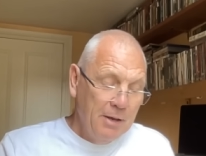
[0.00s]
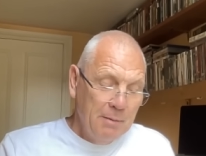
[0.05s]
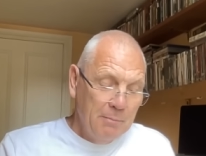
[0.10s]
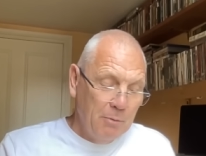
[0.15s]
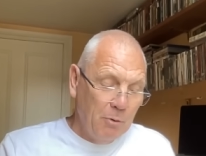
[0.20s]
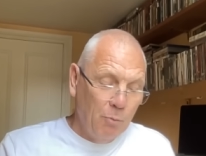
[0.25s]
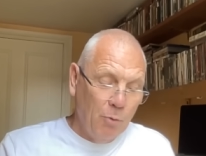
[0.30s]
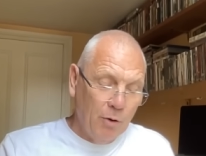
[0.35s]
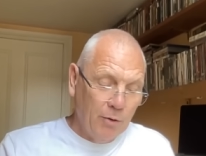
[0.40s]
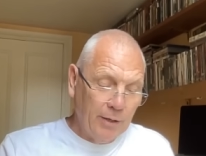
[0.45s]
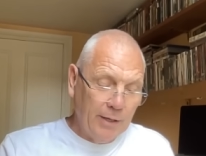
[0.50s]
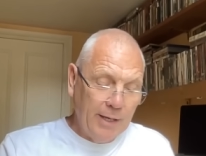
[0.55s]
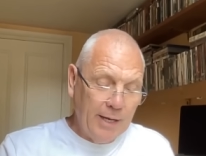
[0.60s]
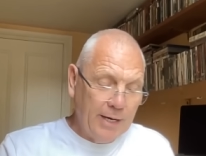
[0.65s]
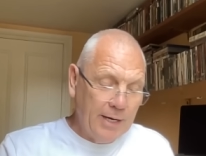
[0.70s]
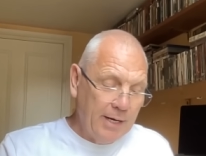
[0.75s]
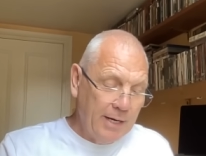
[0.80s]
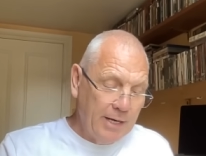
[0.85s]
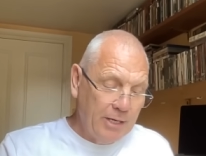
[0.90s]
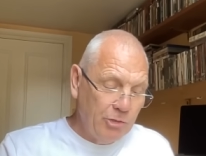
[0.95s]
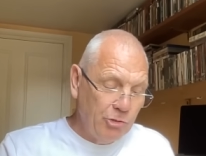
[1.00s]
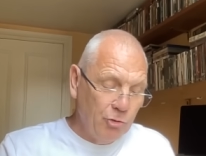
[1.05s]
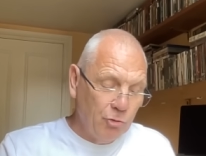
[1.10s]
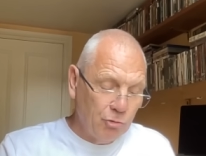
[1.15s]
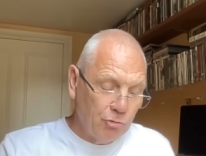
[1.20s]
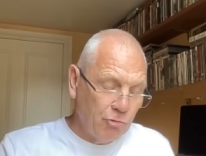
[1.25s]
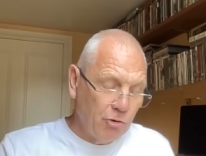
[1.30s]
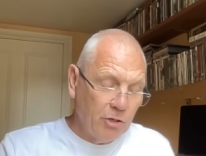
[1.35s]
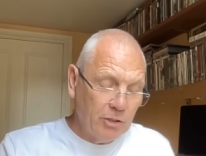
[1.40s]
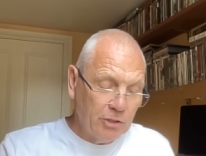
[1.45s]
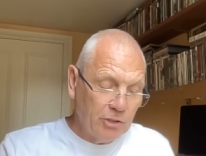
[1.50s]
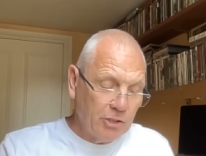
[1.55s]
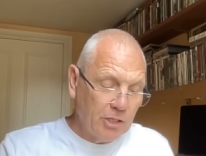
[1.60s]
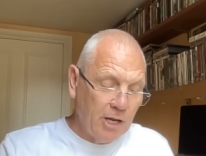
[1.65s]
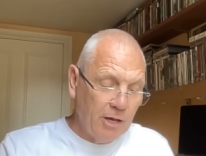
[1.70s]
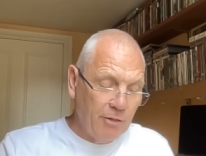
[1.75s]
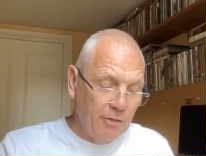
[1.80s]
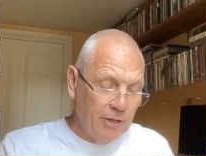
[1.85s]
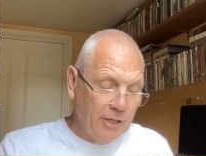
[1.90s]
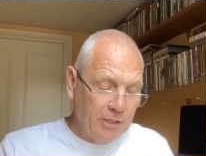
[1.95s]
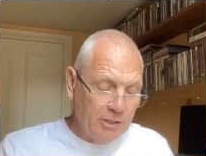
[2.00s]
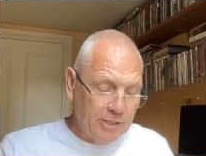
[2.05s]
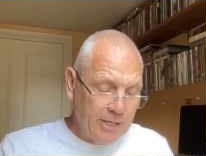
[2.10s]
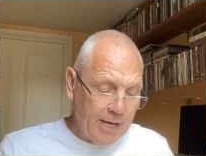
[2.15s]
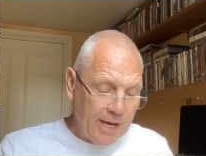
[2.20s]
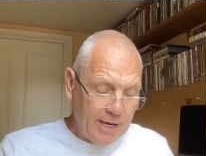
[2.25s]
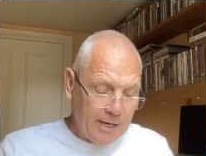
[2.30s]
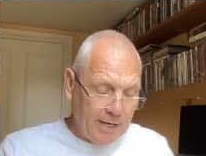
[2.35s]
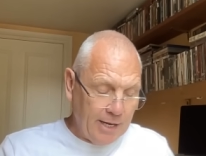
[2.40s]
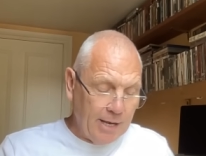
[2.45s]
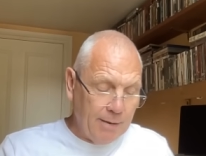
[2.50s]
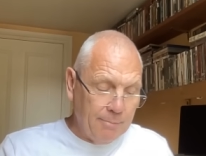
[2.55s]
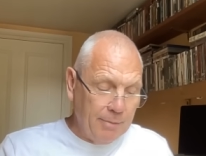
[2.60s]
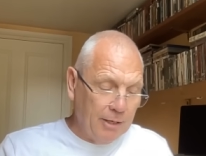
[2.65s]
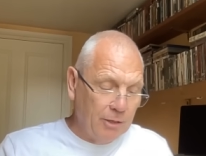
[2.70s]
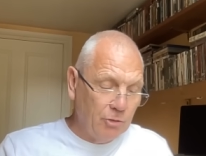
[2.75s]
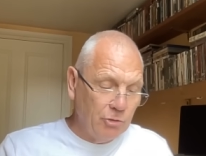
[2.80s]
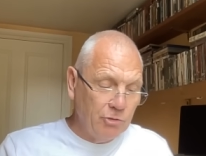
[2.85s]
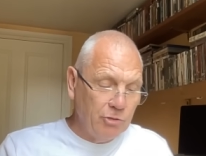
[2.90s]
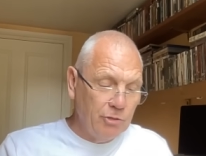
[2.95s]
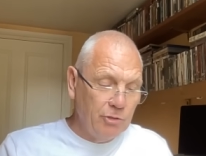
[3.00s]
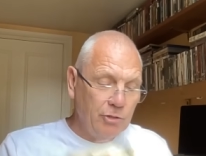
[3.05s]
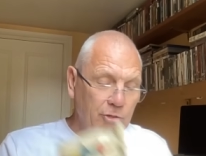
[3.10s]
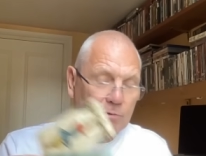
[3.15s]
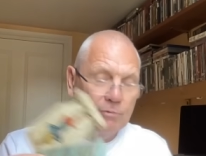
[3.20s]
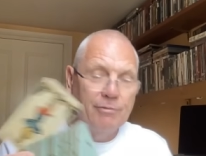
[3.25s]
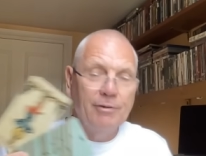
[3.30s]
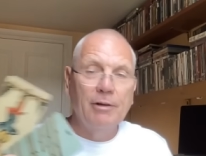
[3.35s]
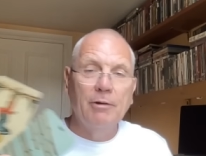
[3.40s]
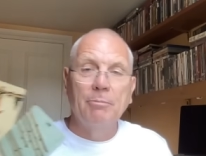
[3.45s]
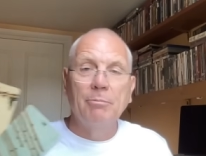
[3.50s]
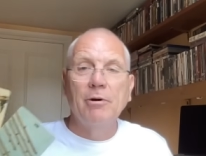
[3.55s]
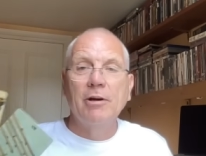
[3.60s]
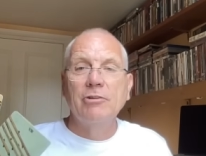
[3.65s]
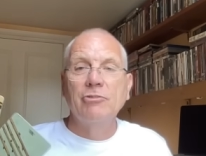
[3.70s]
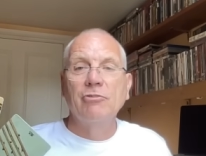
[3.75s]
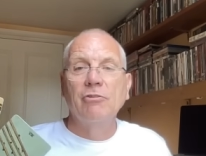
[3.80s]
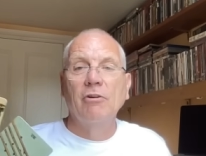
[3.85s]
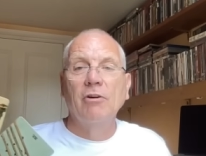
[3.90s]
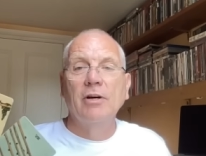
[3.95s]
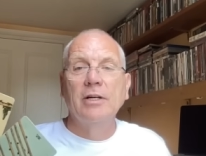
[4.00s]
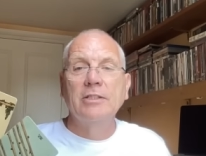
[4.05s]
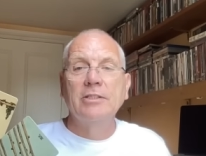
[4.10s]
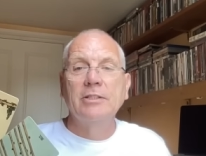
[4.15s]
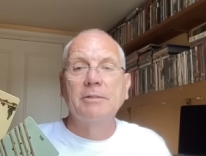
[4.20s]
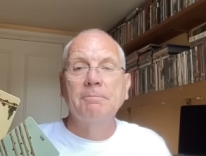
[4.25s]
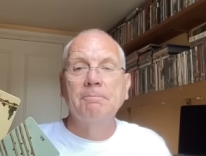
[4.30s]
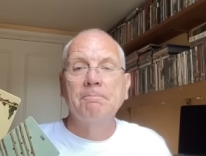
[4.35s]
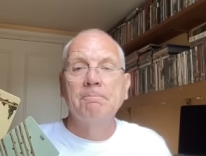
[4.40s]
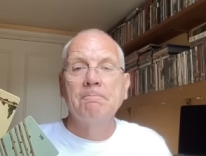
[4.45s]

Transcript: but what I'm getting is you're trying to slow things down here because you do feel pressurized.